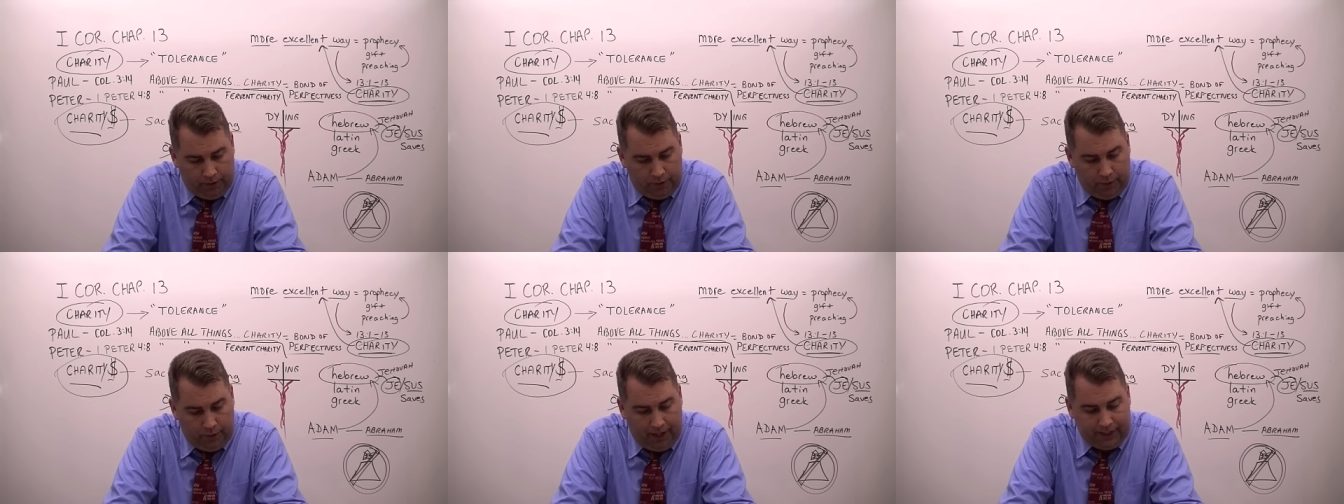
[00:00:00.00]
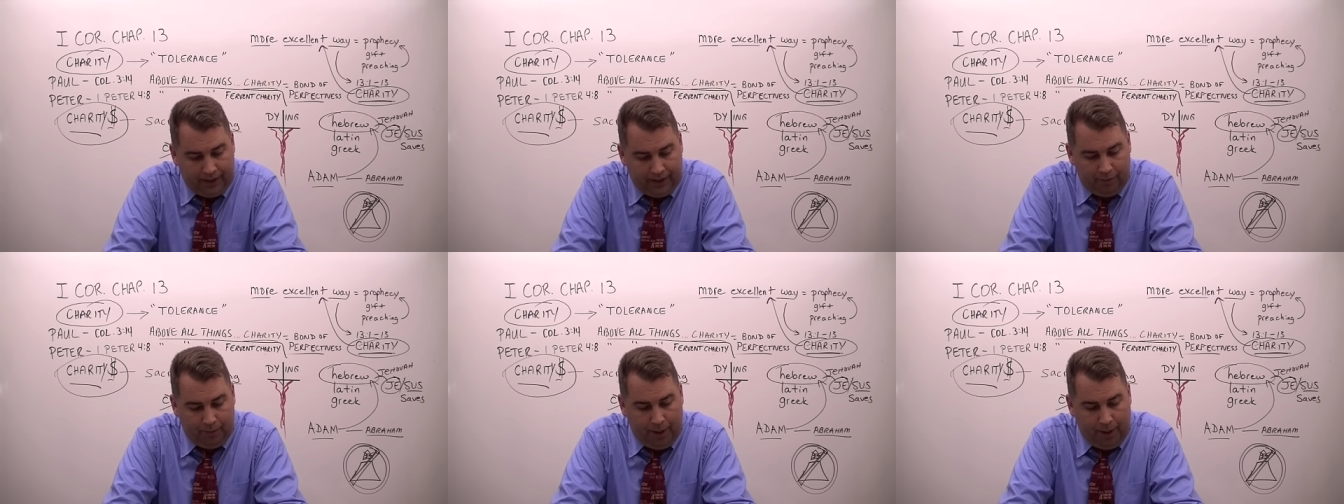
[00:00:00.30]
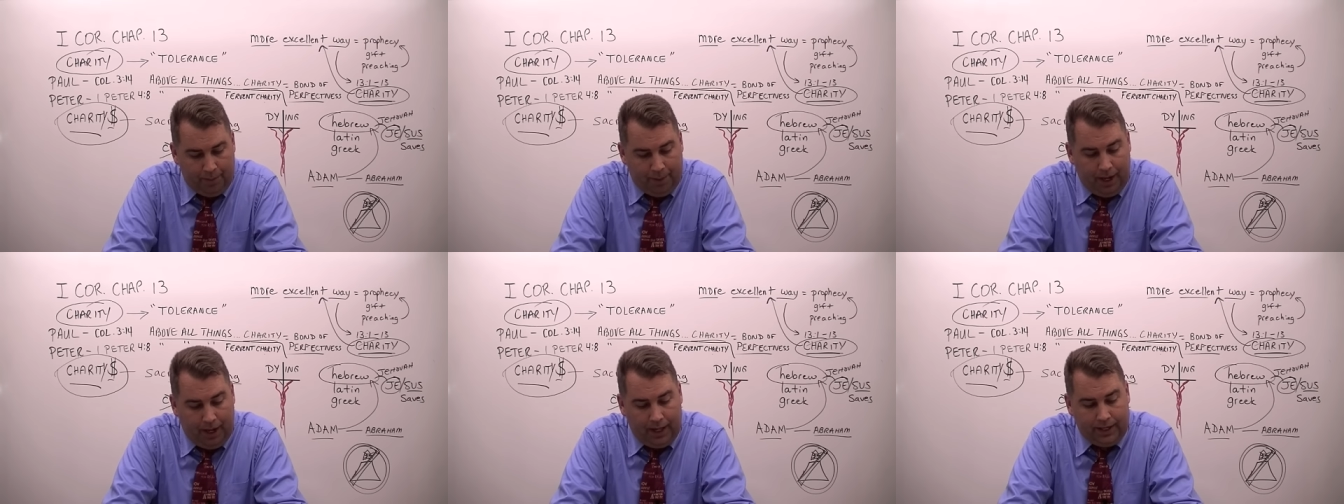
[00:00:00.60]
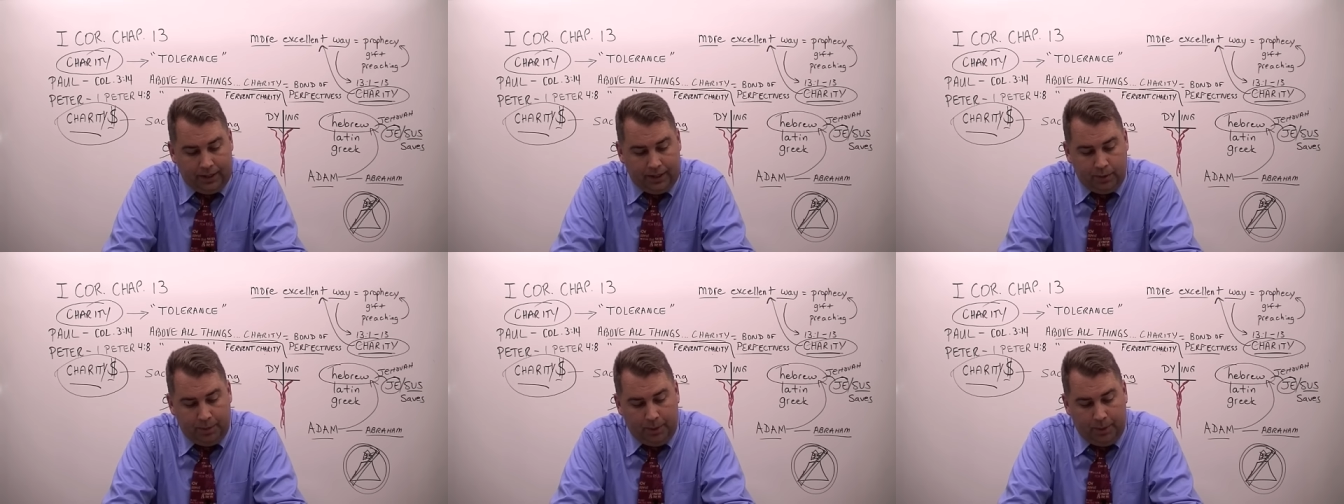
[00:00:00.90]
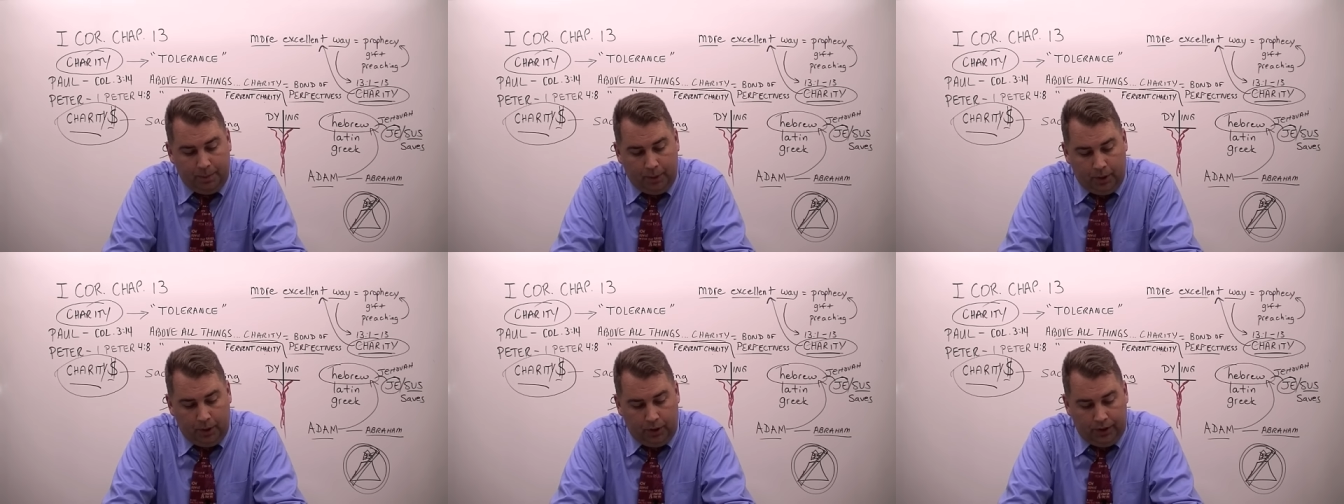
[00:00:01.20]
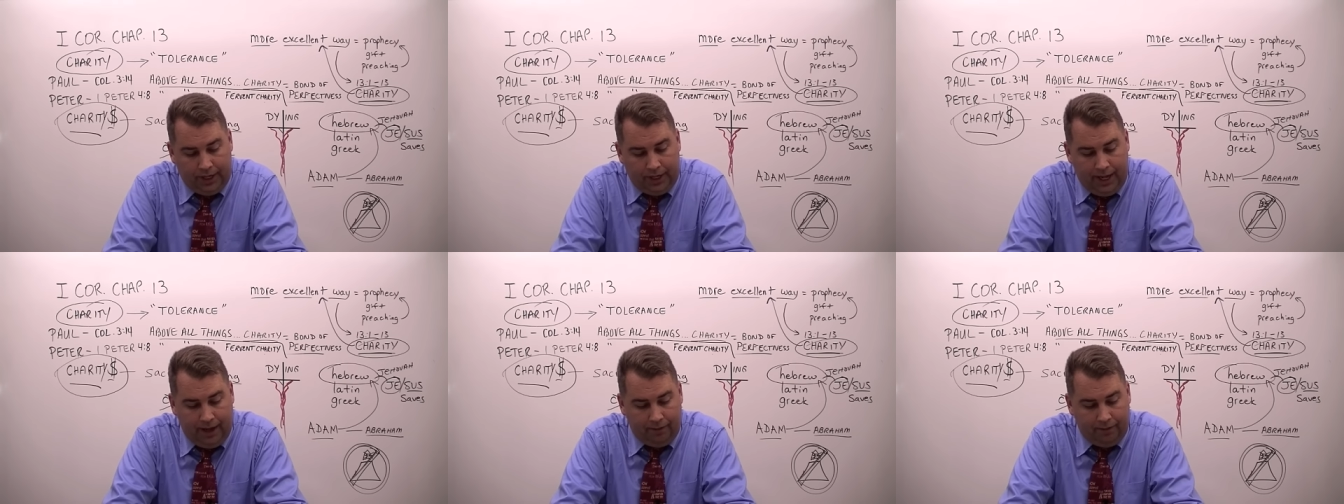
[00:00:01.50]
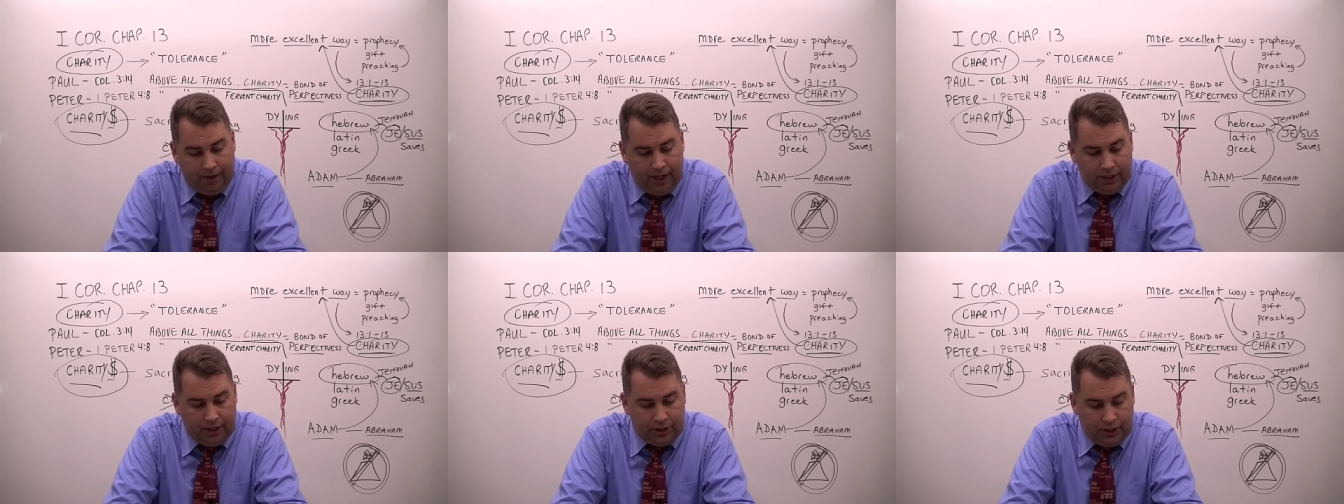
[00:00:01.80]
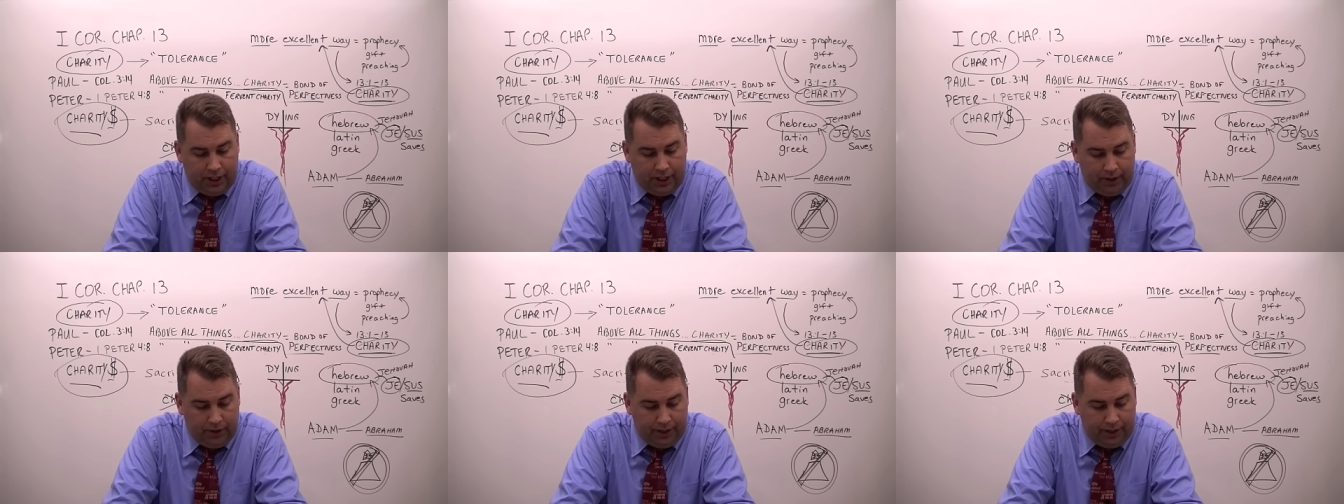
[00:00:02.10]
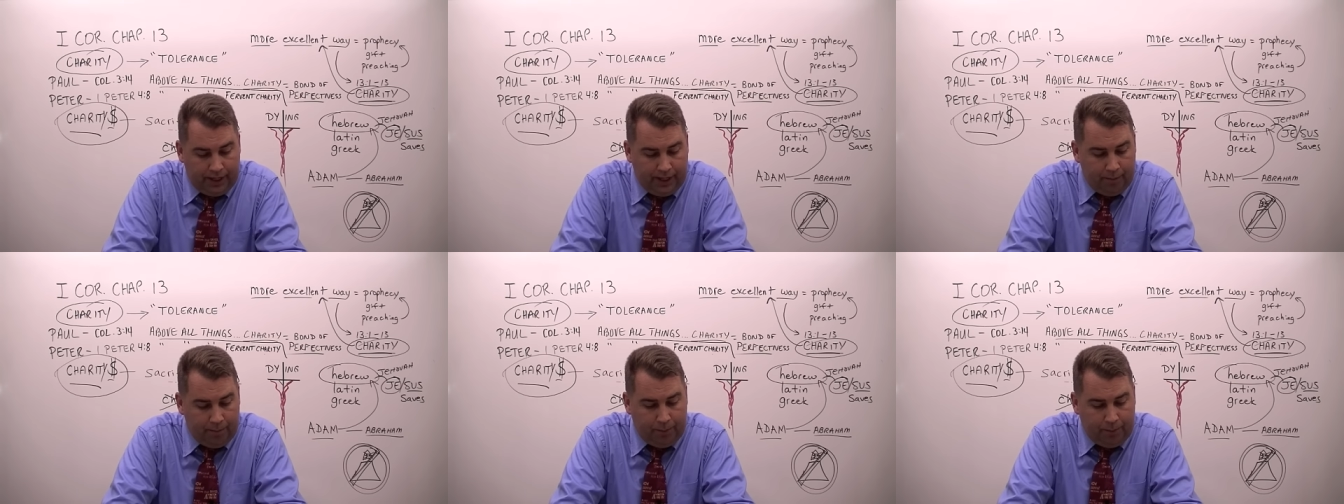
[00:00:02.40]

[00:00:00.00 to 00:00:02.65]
and though I give my body to be burned and have not charity,